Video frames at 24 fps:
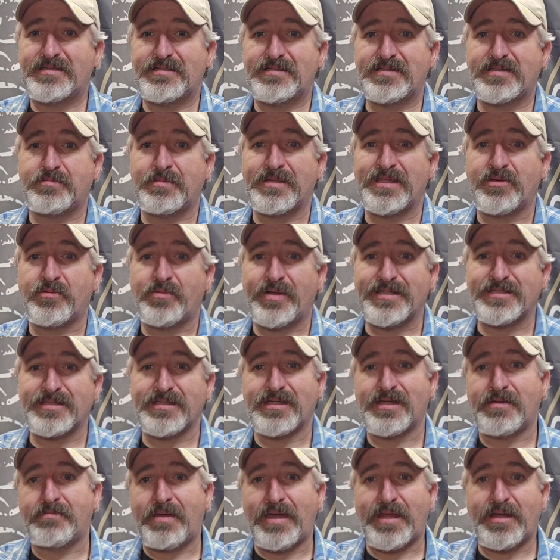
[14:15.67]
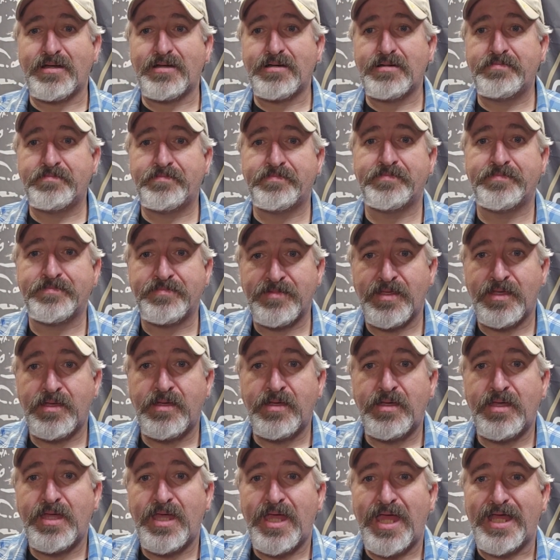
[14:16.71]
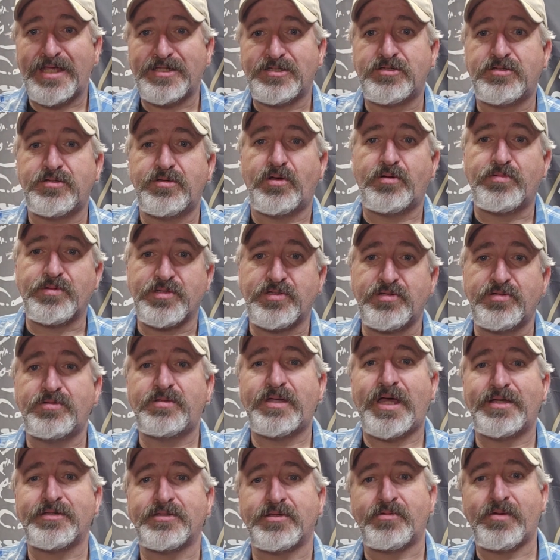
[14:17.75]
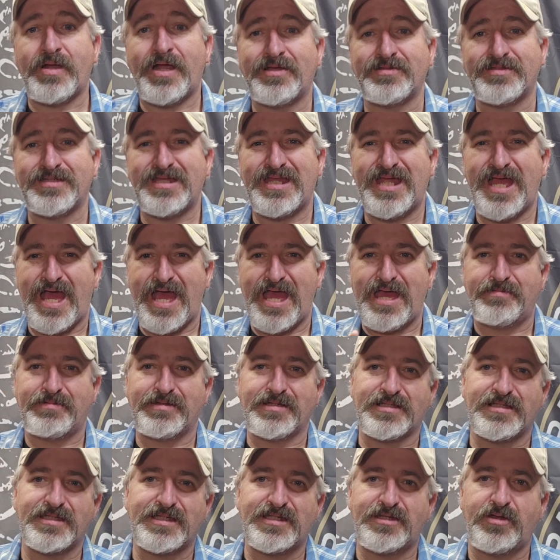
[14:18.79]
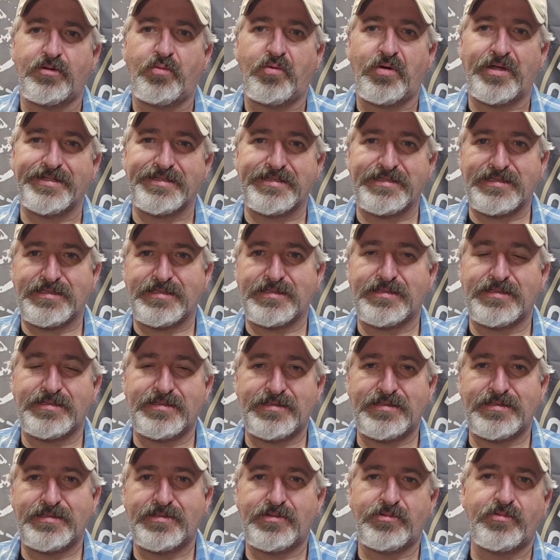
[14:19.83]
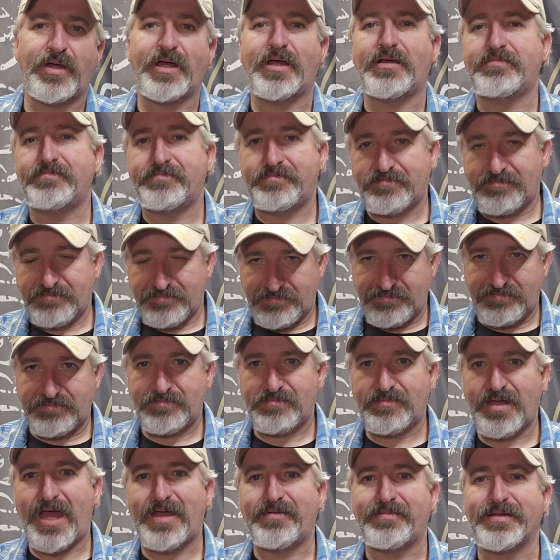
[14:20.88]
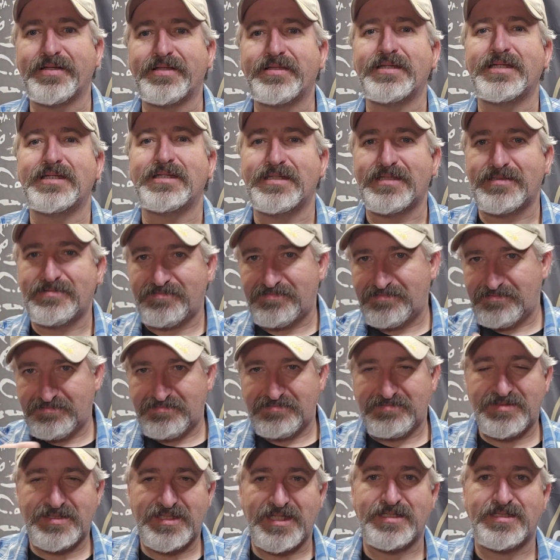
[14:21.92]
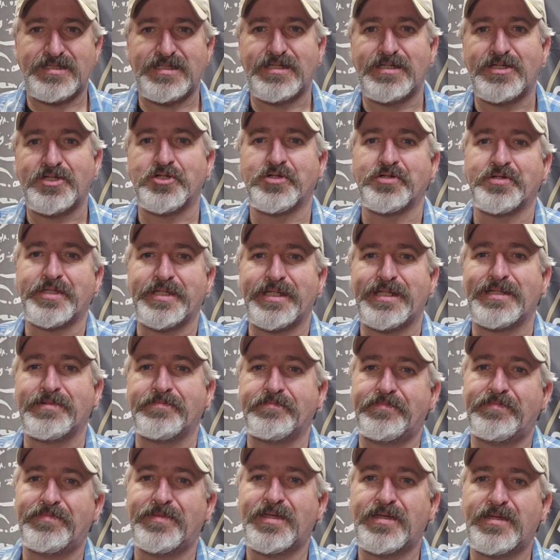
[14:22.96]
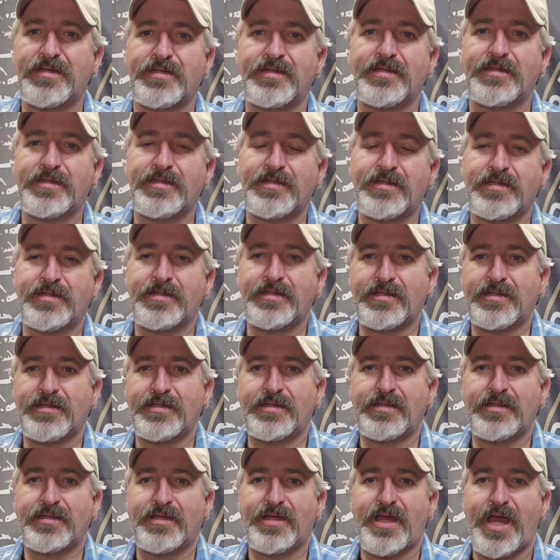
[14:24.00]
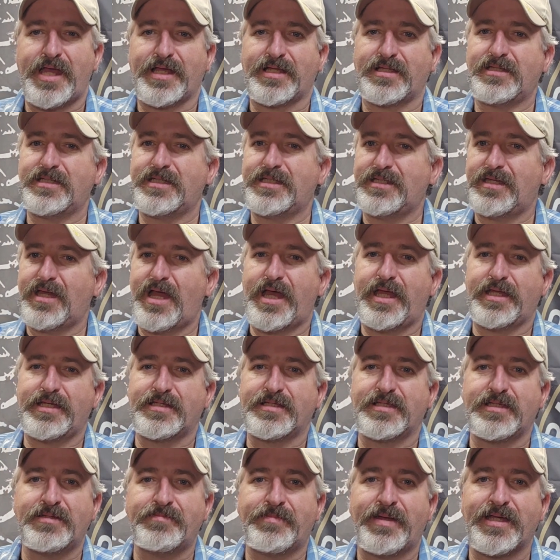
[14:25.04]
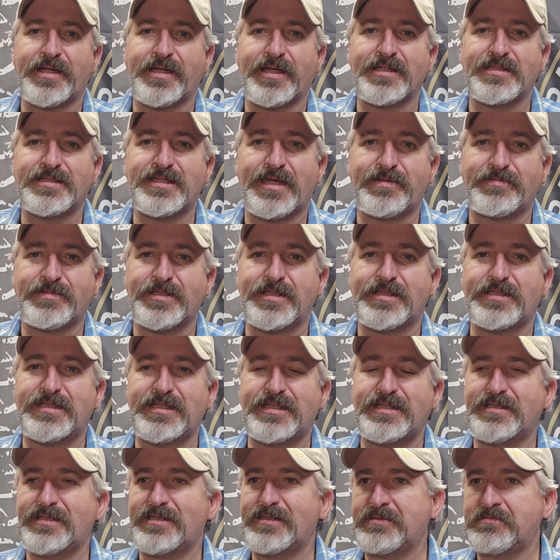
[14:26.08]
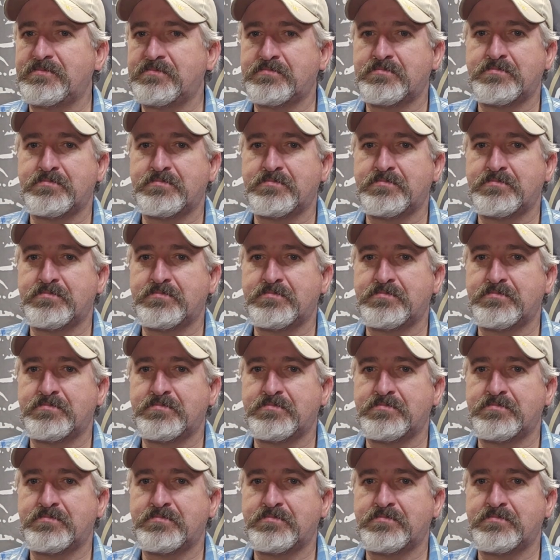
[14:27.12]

Smith & Wesson competitor has over 2,000 rounds in it. I haven't cleaned it once. Well, I haven't cleaned it since the initial cleaning. I clean my guns after the season,